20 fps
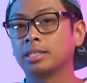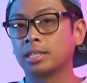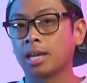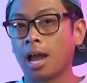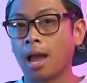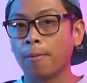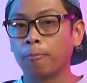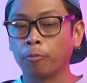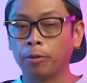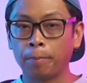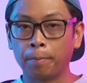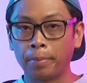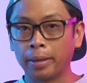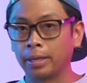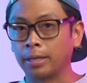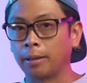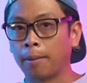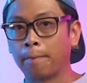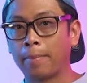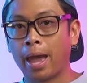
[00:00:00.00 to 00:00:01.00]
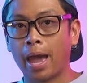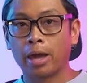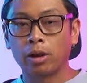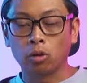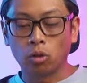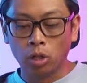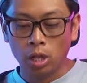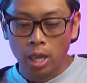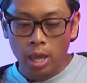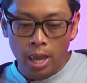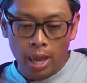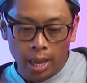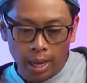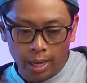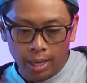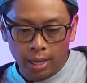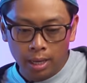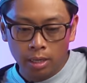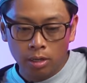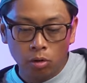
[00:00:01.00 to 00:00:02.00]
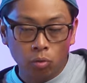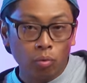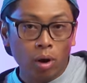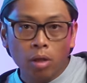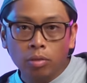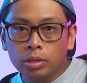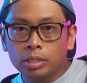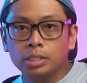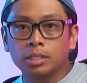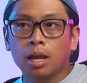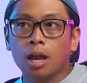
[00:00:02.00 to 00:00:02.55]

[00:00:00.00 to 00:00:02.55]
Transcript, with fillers: time when picking a paddle. And around this